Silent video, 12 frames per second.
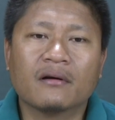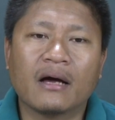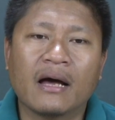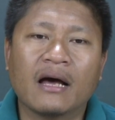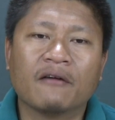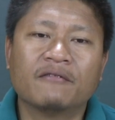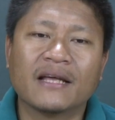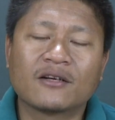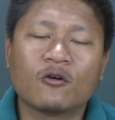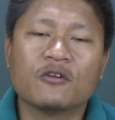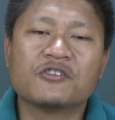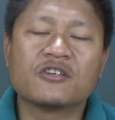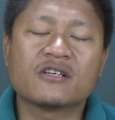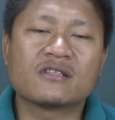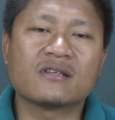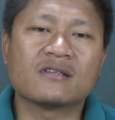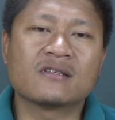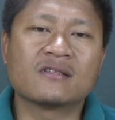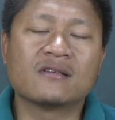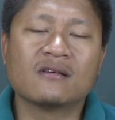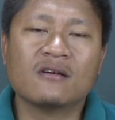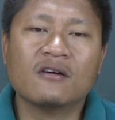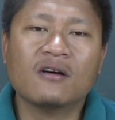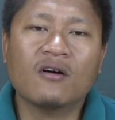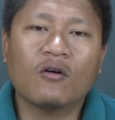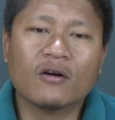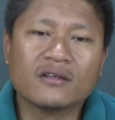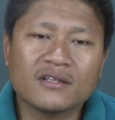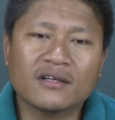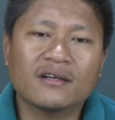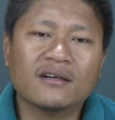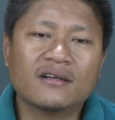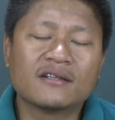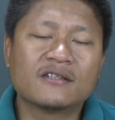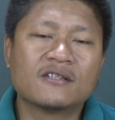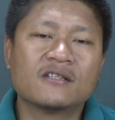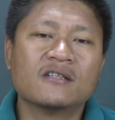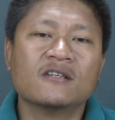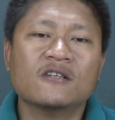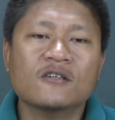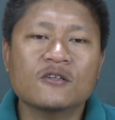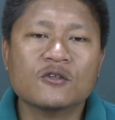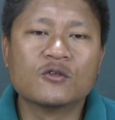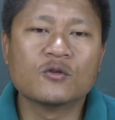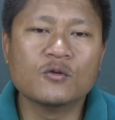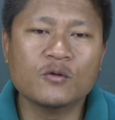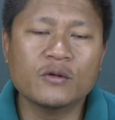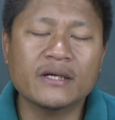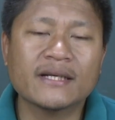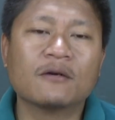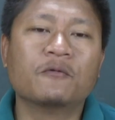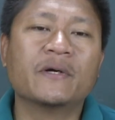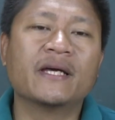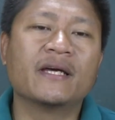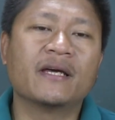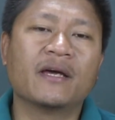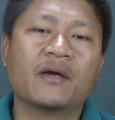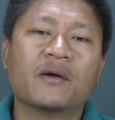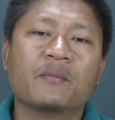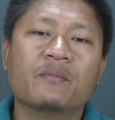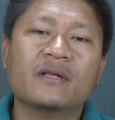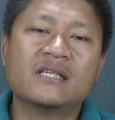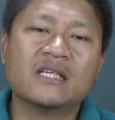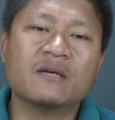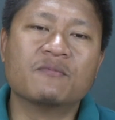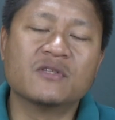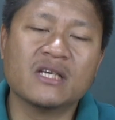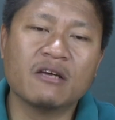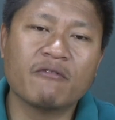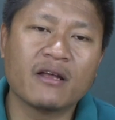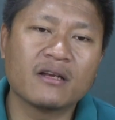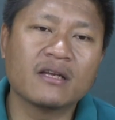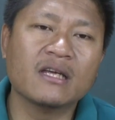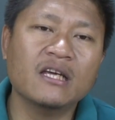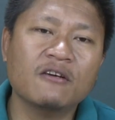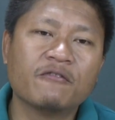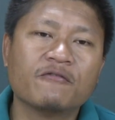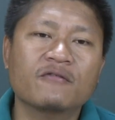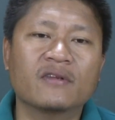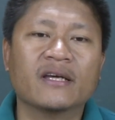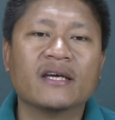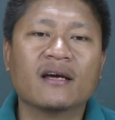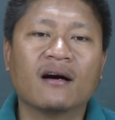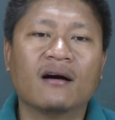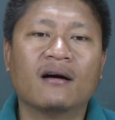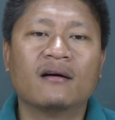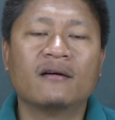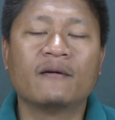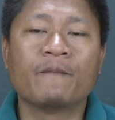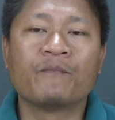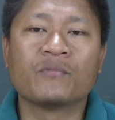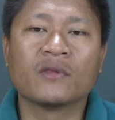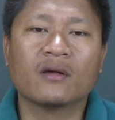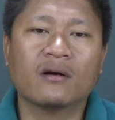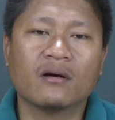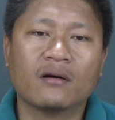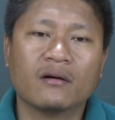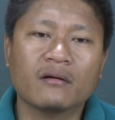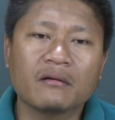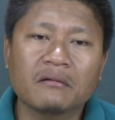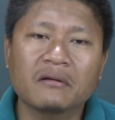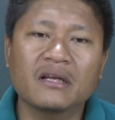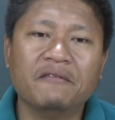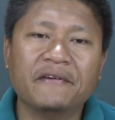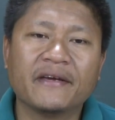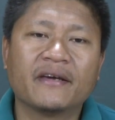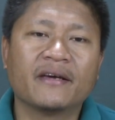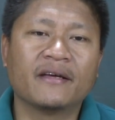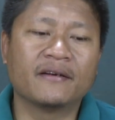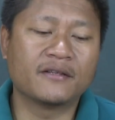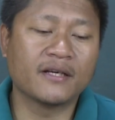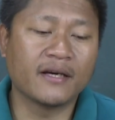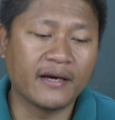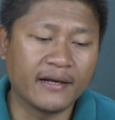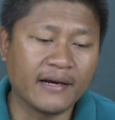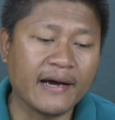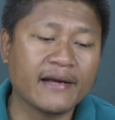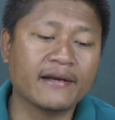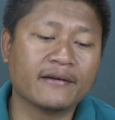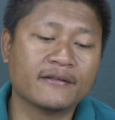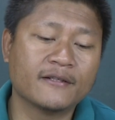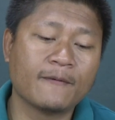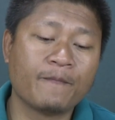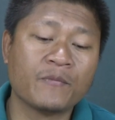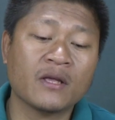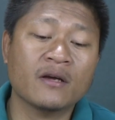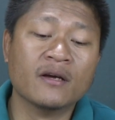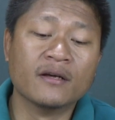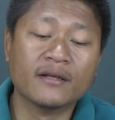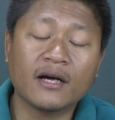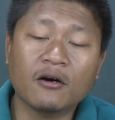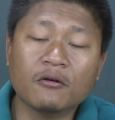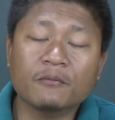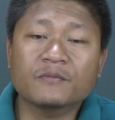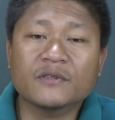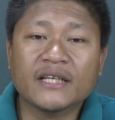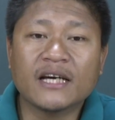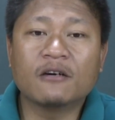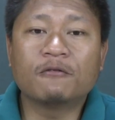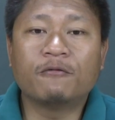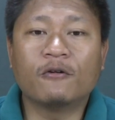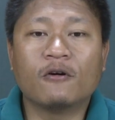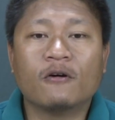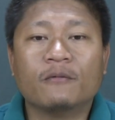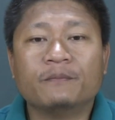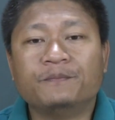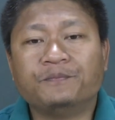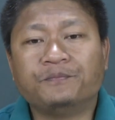have that consciousness or the urge to in a way build ships, even if they are living in an island. Now, therefore,